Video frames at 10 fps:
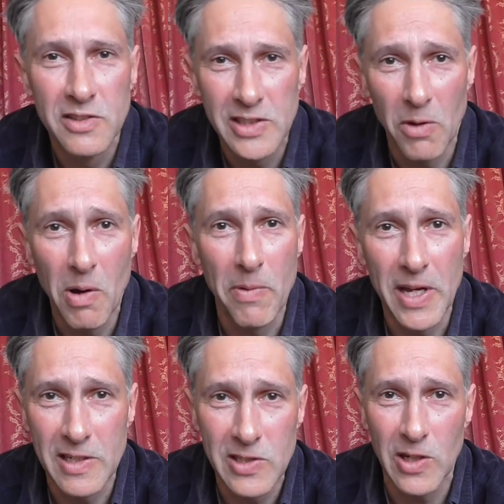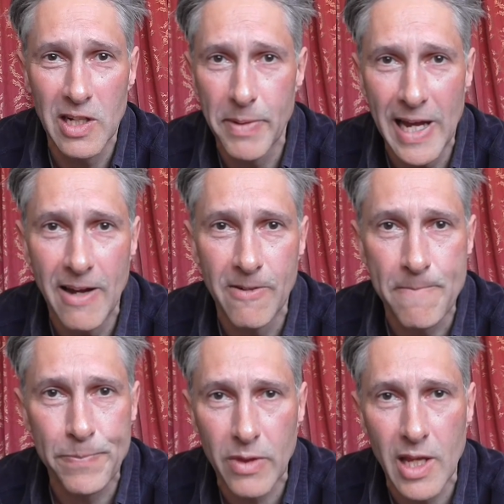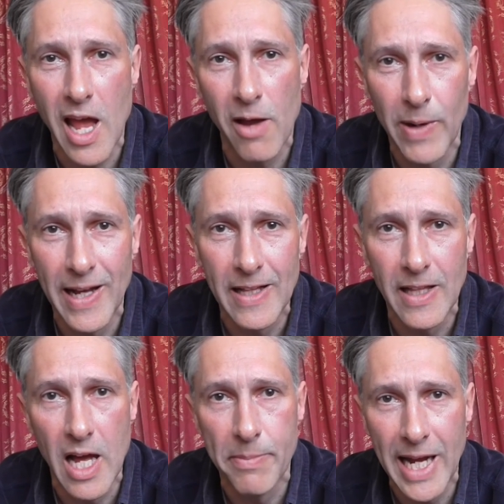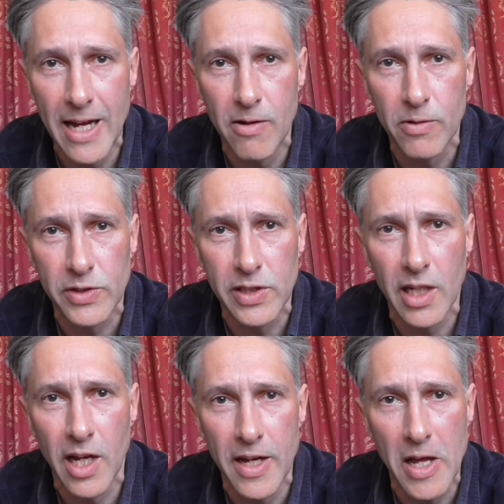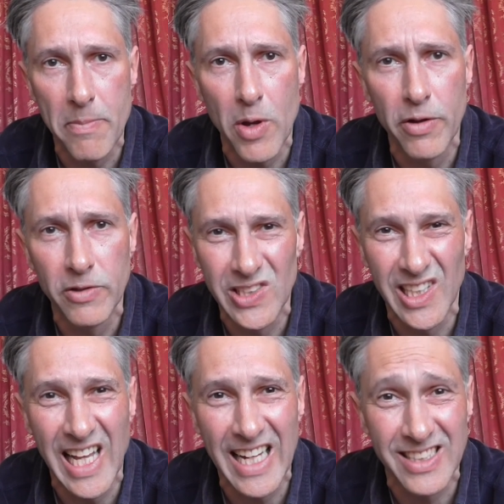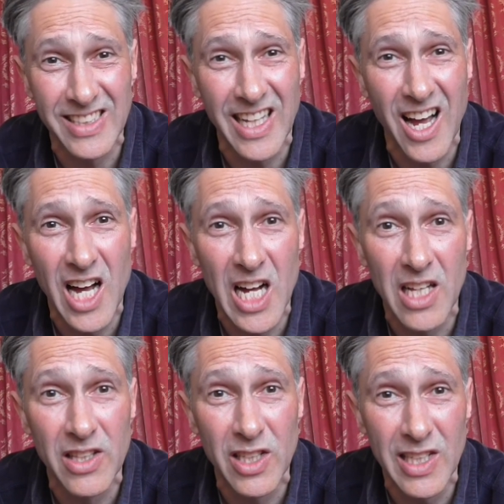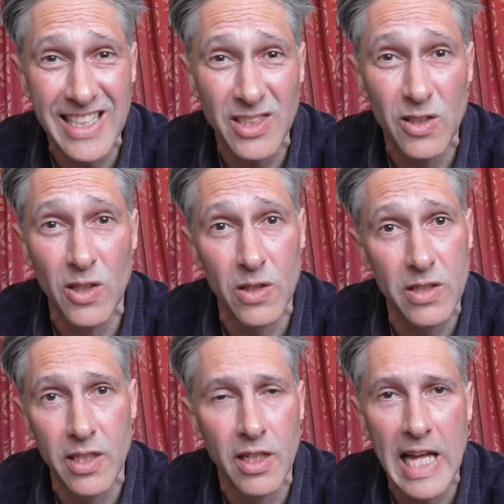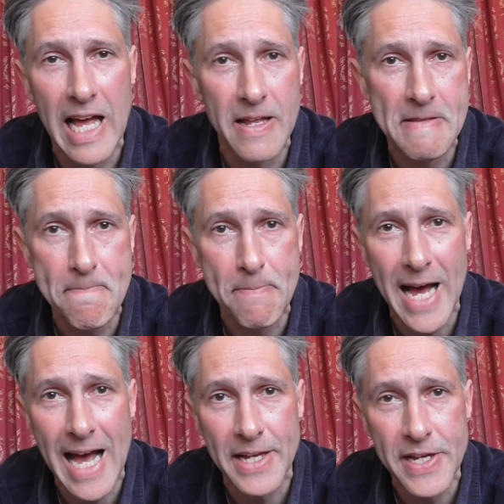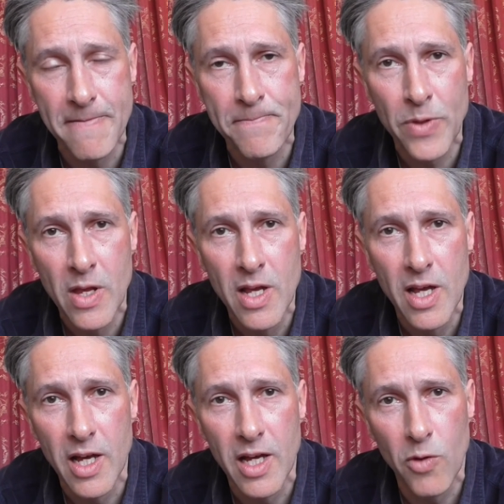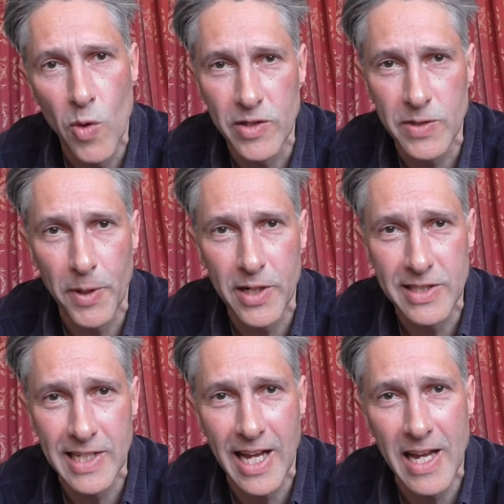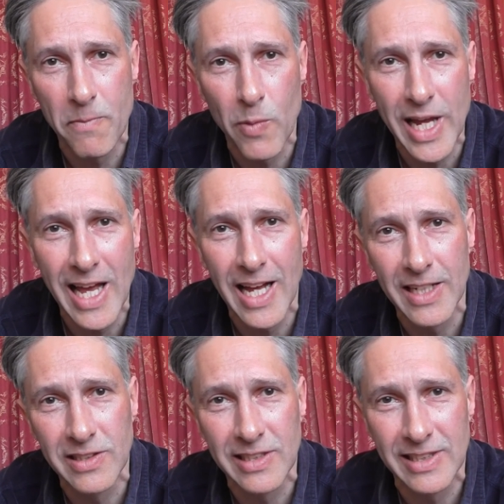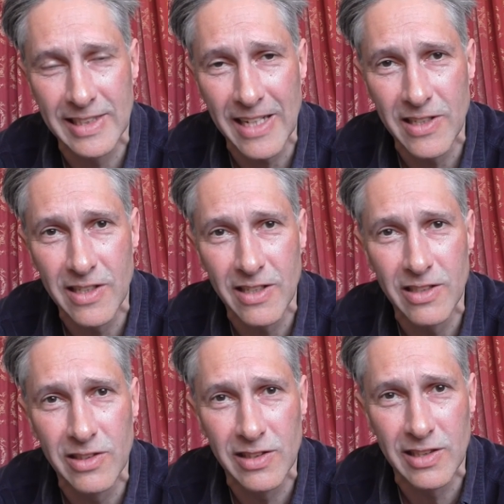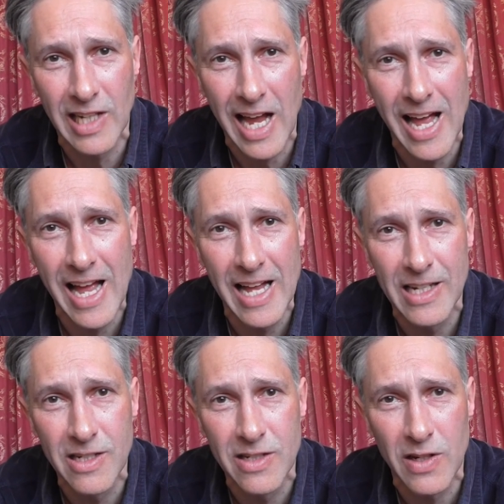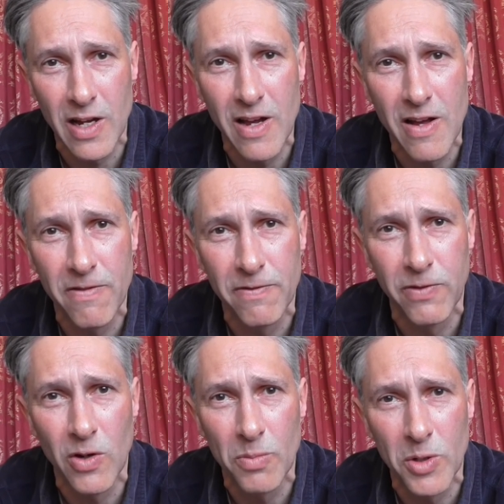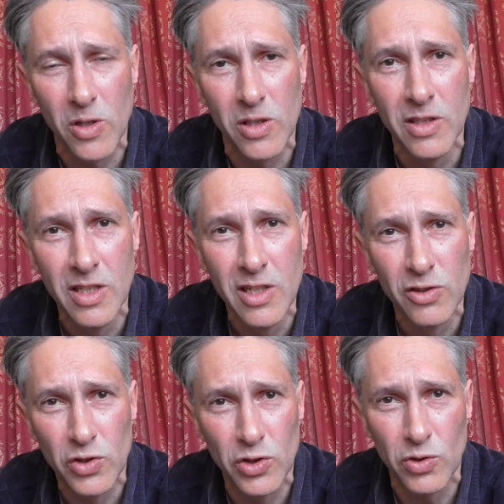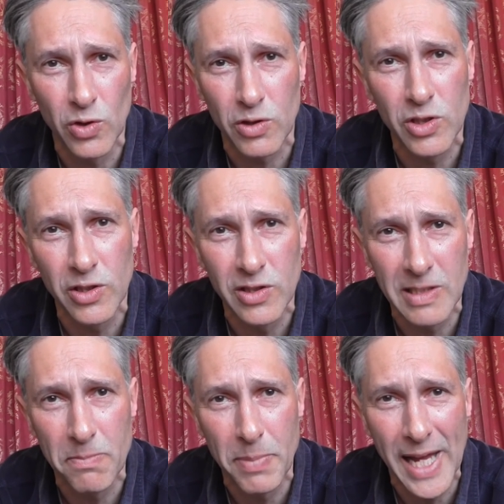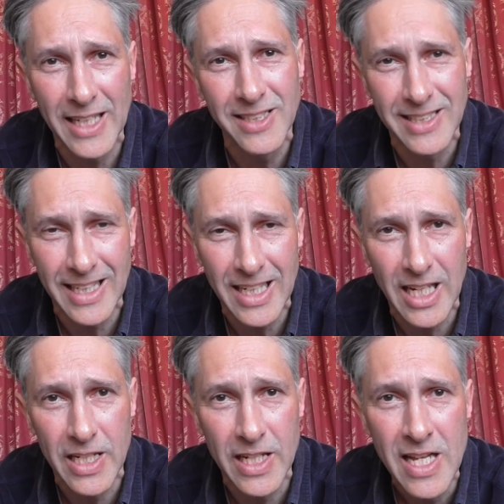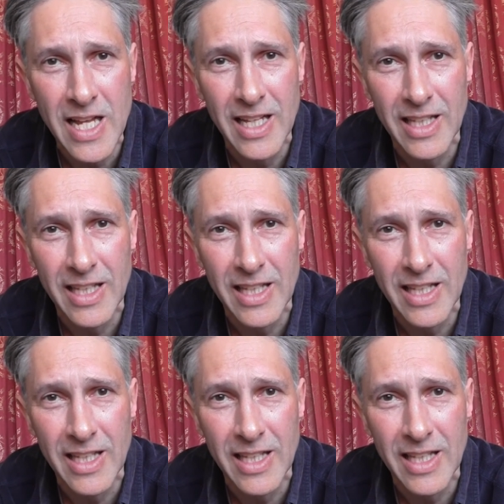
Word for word: So what we're we going to talk about? Well, about um, who selects art that is good and bad. Uh, once upon a time we had standards and uh, formal structures in painting and